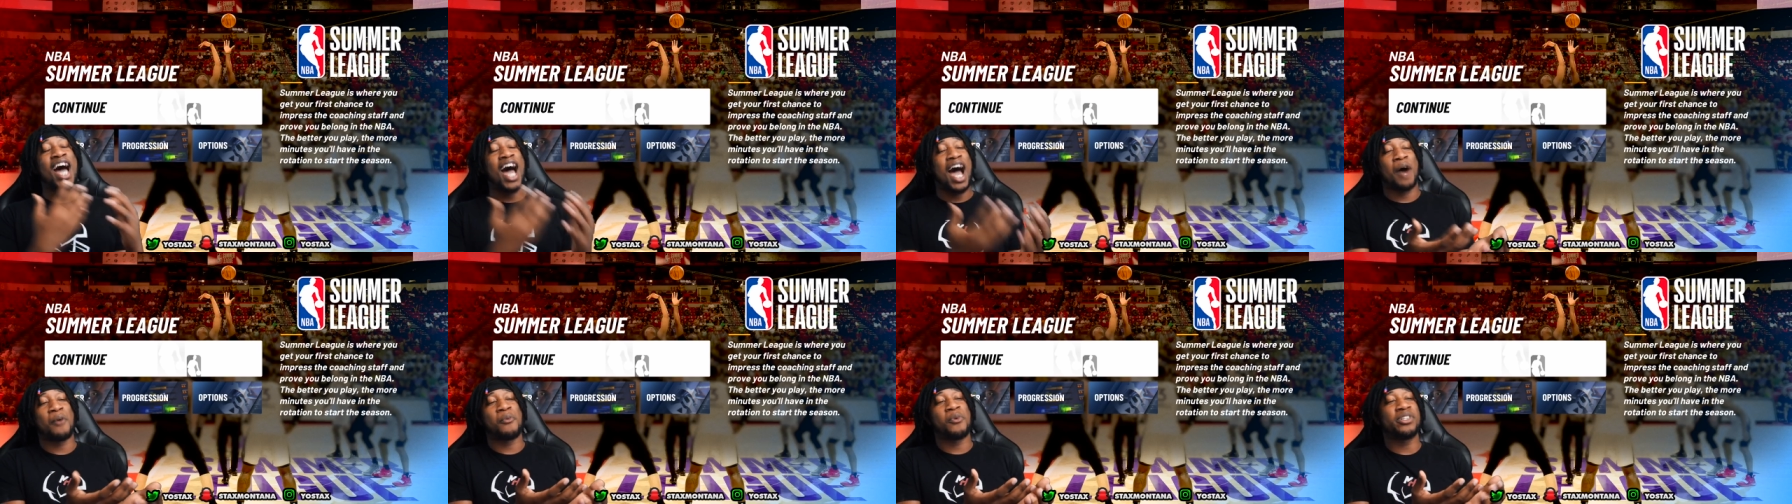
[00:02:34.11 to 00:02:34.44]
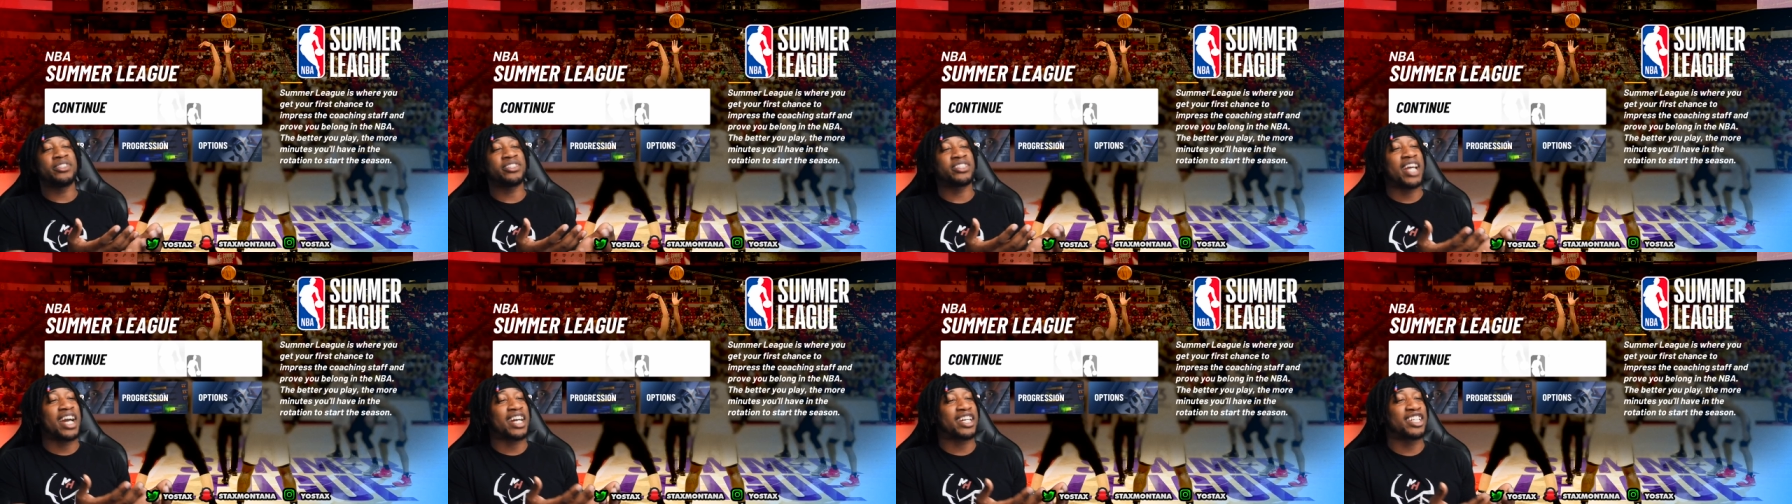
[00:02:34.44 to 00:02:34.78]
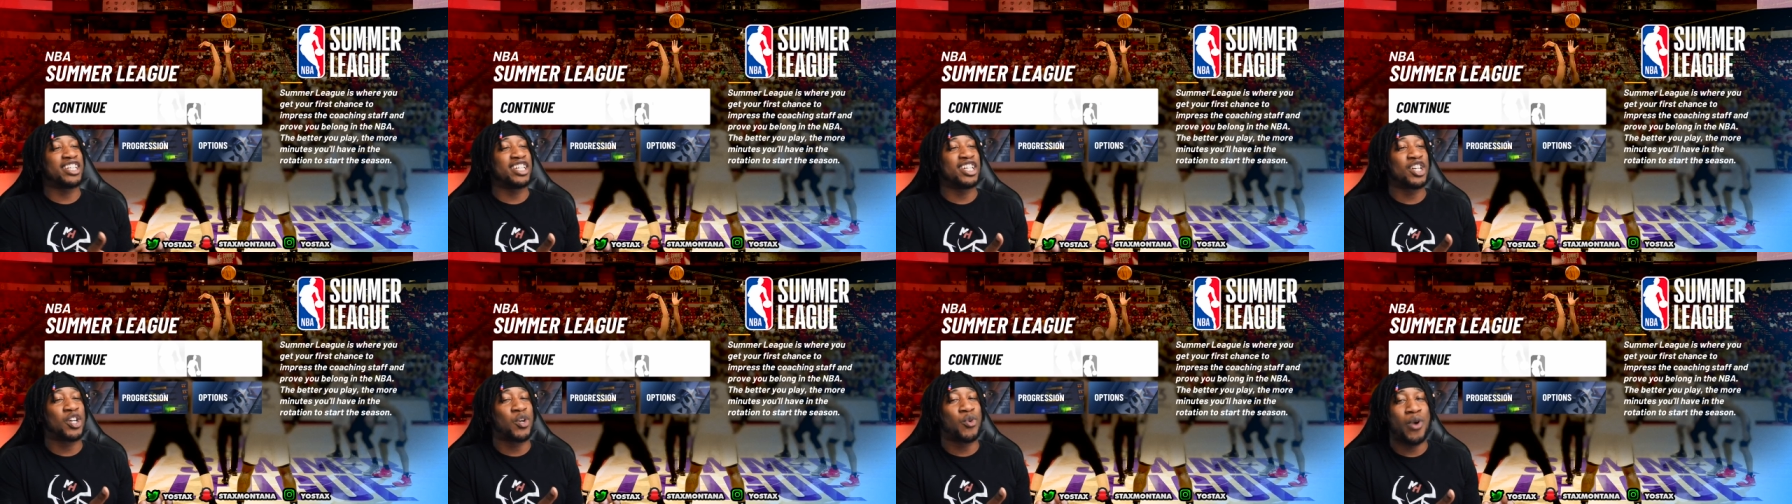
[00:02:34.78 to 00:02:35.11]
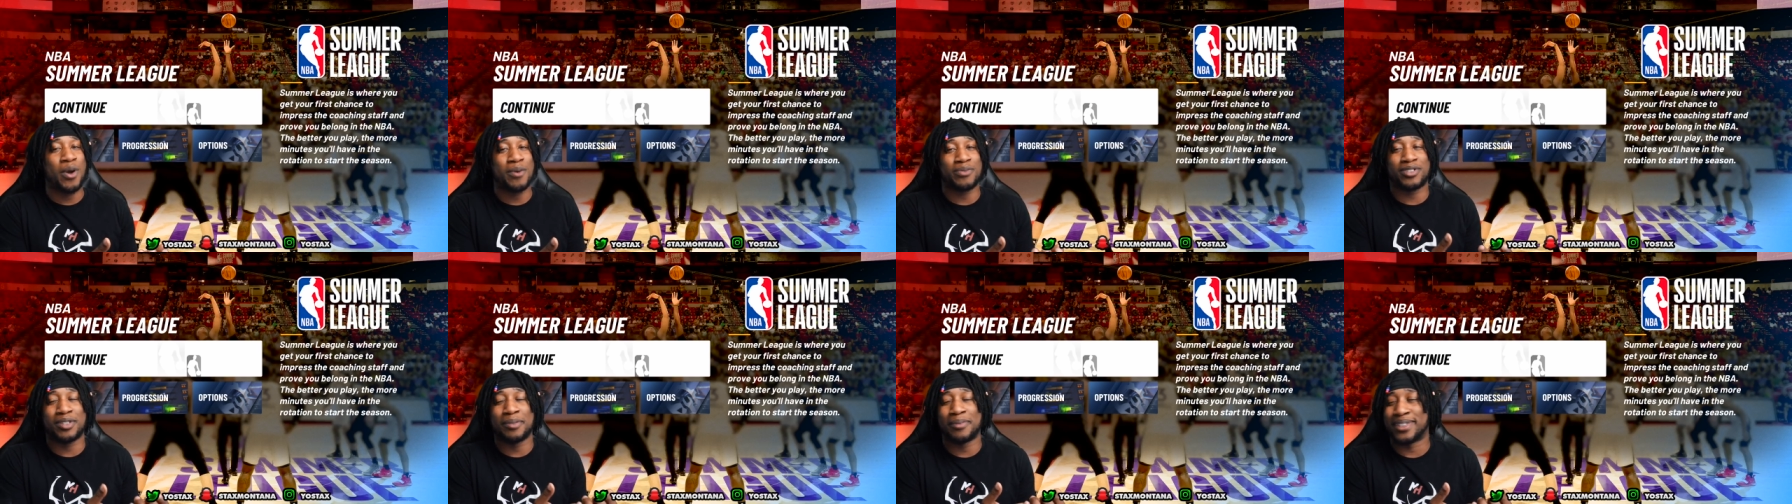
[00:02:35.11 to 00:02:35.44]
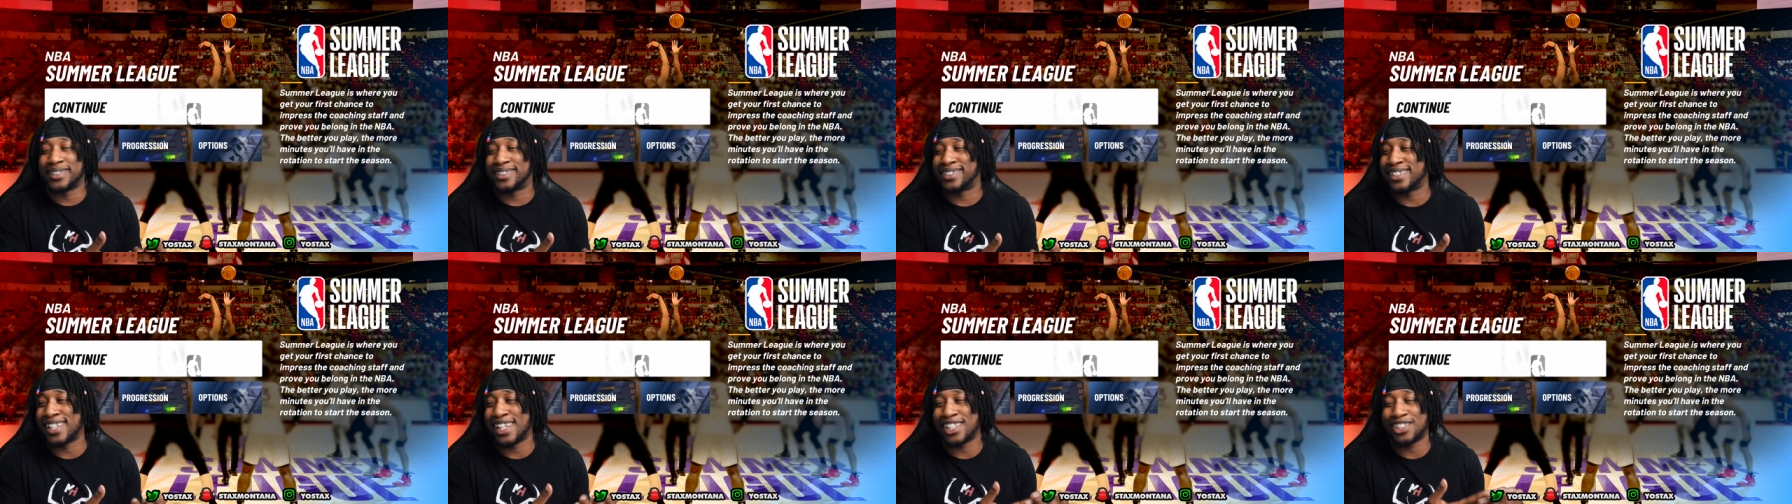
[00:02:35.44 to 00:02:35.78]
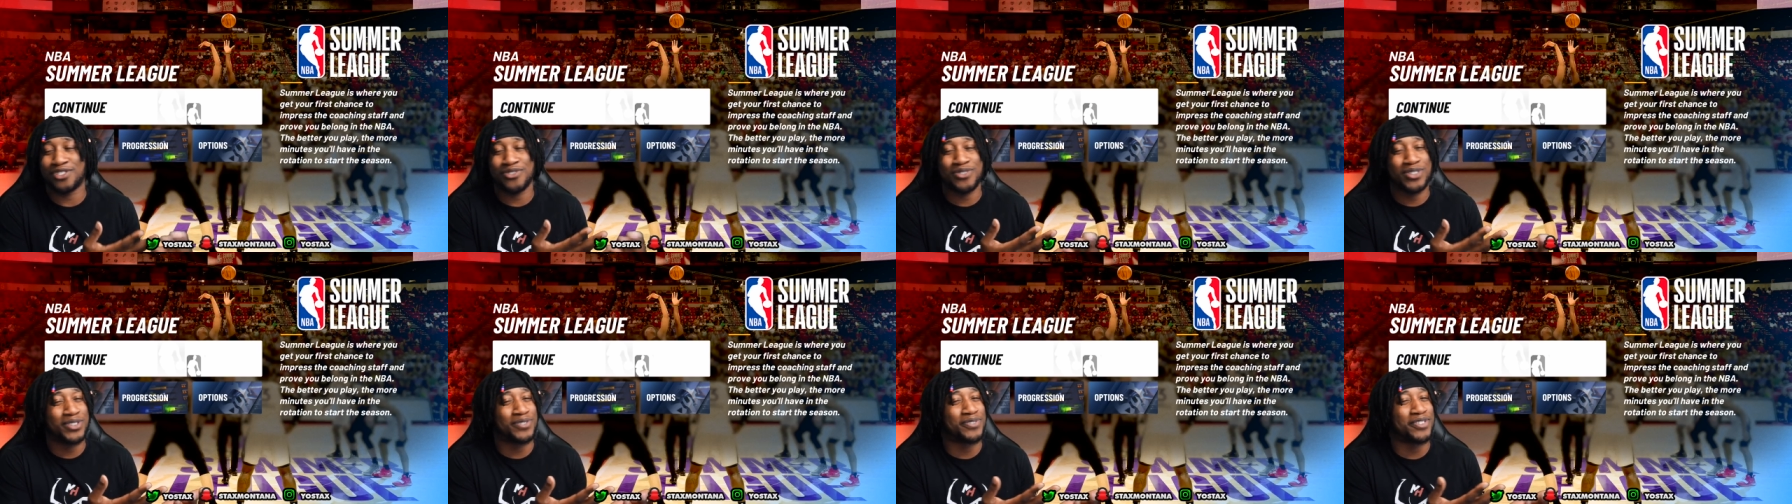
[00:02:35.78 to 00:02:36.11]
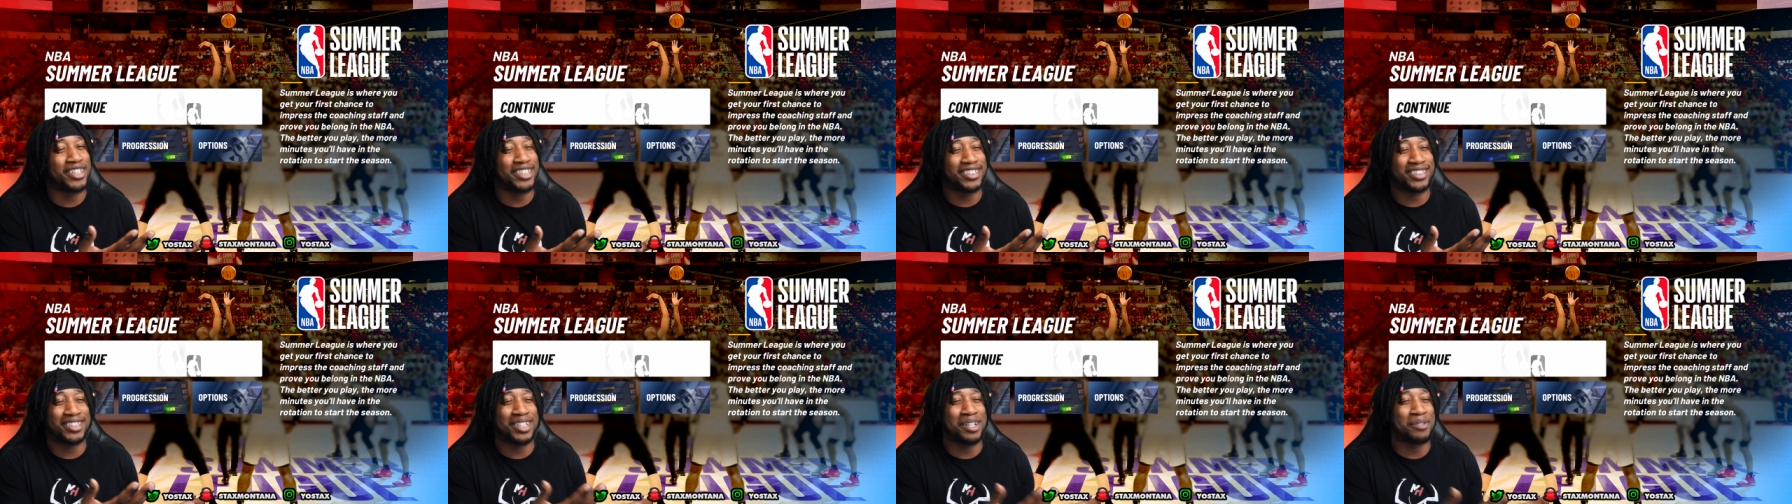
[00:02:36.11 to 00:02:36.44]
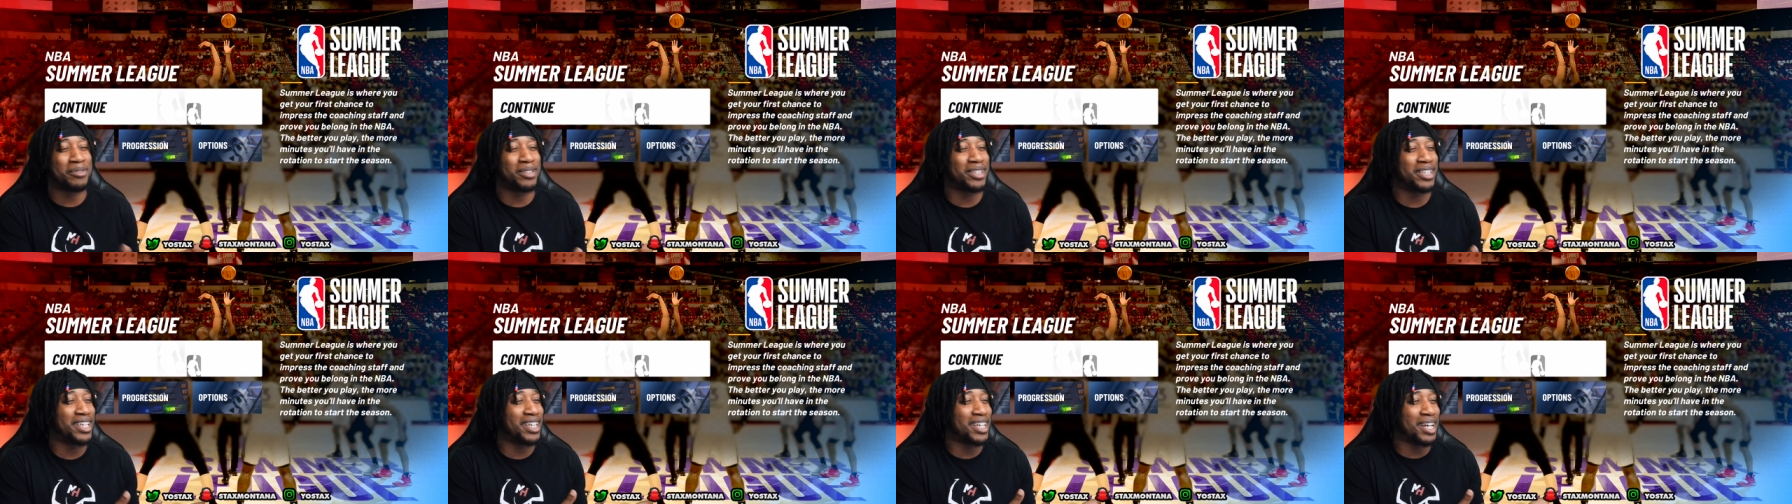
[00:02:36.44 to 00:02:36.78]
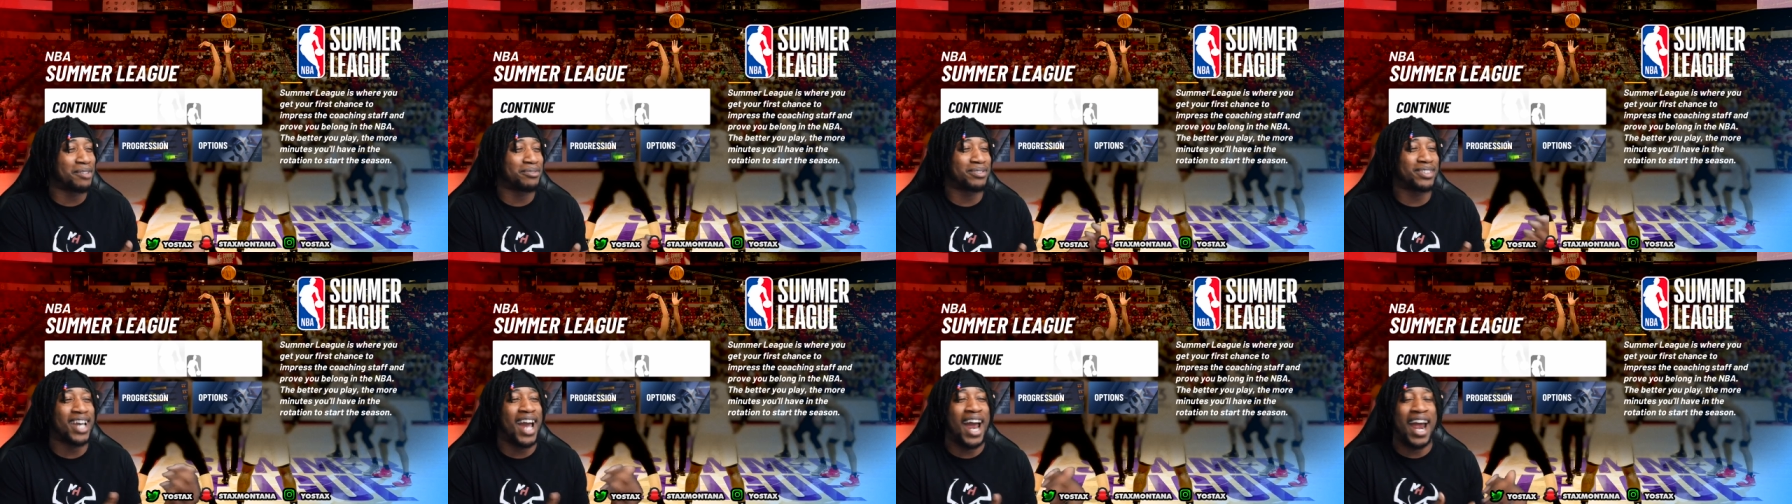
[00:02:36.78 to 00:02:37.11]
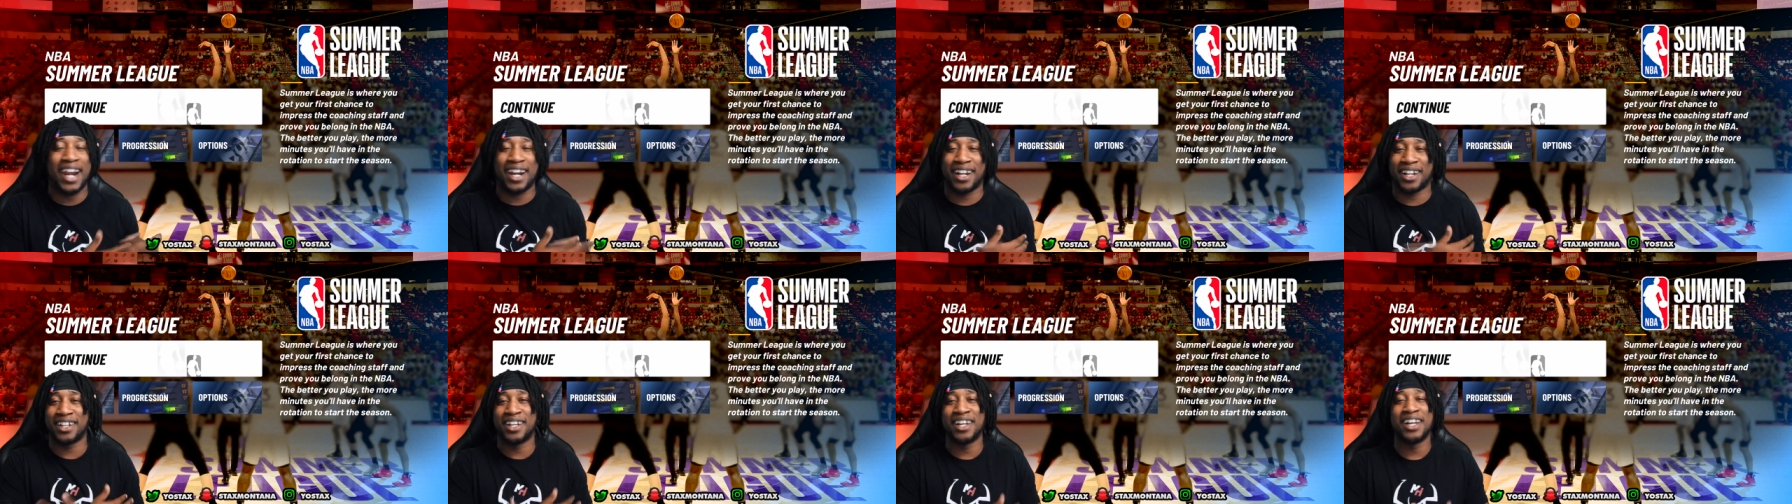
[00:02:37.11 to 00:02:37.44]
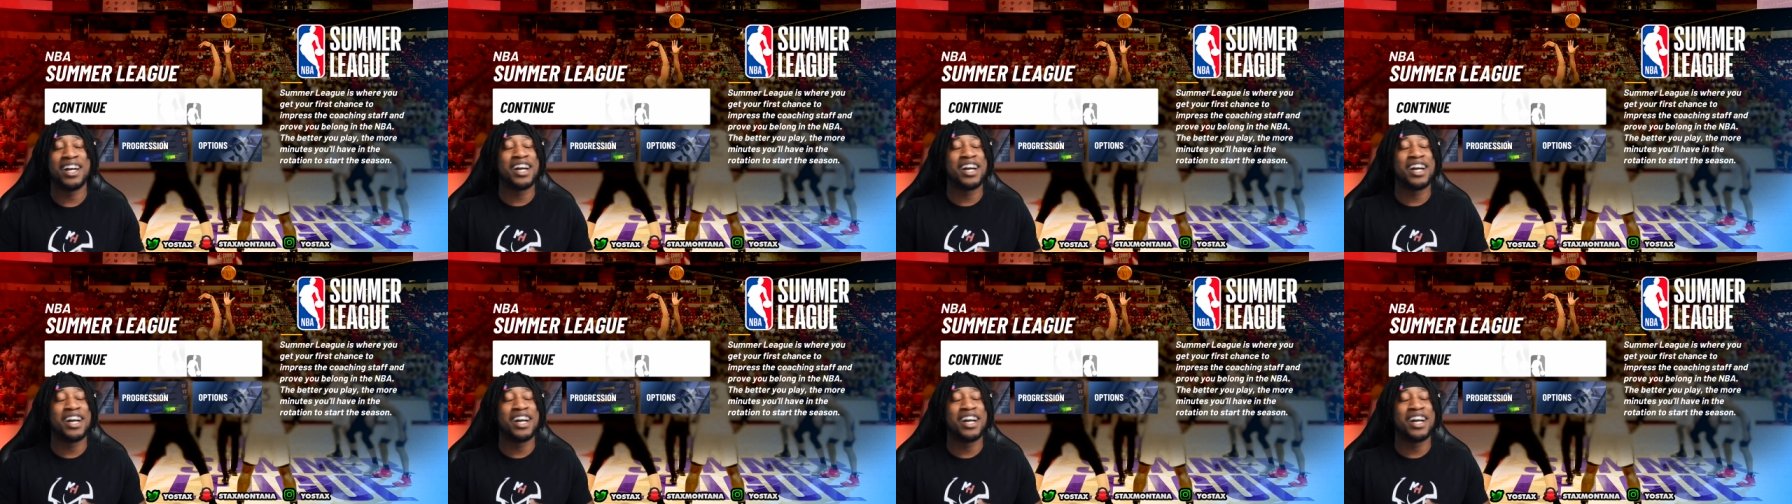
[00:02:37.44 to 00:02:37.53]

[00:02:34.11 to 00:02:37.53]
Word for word: I wish I could equip some accessories for the summer league. I'm tired of